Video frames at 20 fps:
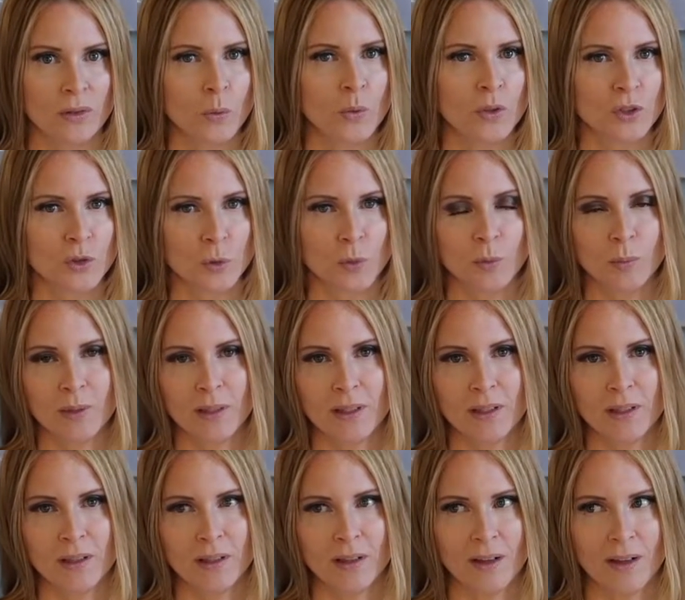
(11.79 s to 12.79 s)
which would
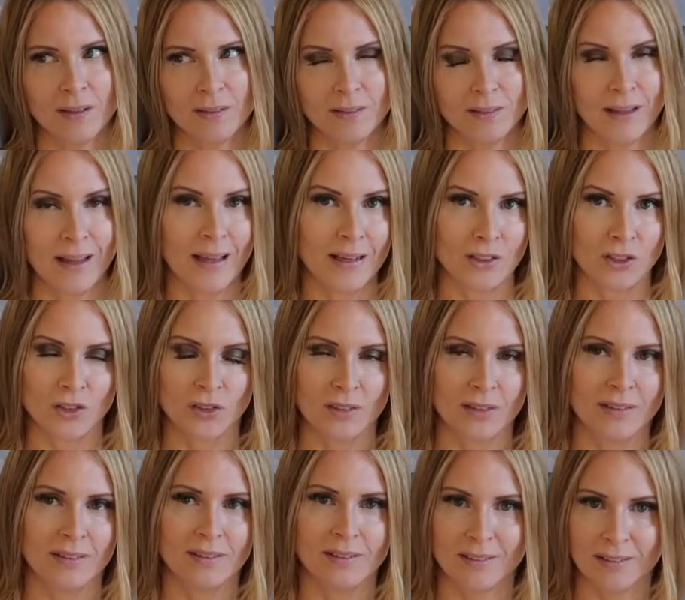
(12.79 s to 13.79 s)
be us
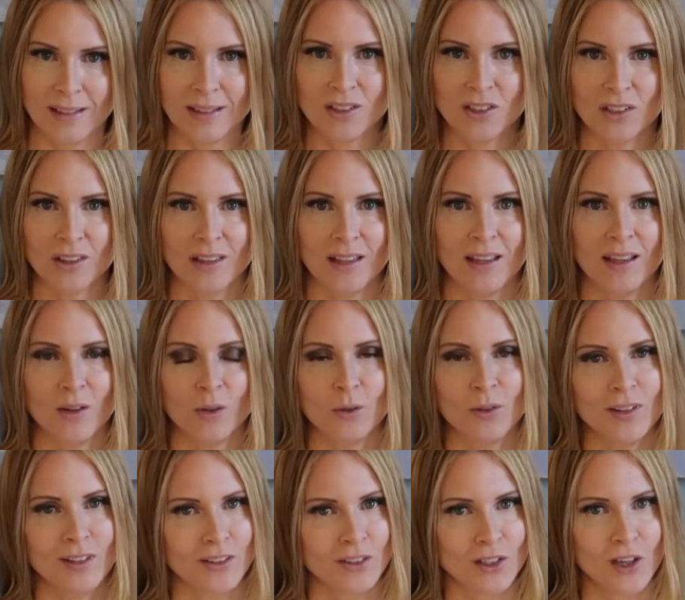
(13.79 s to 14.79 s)
actually staging the house
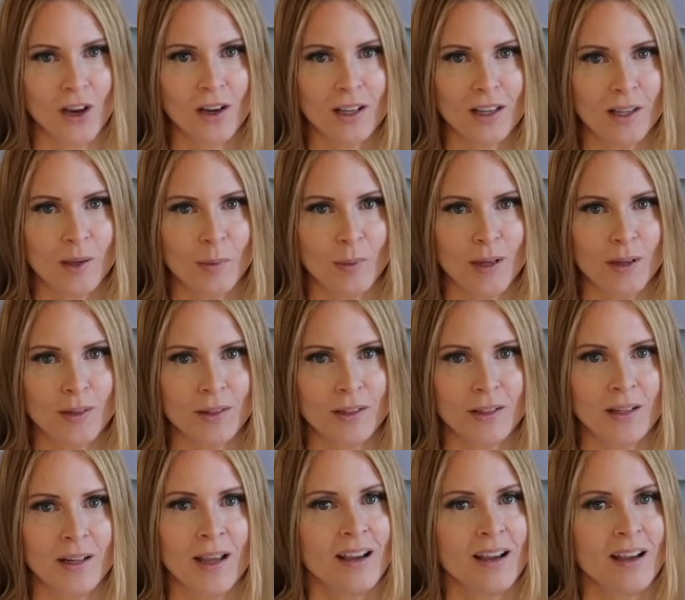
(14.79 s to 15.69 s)
and talking about it,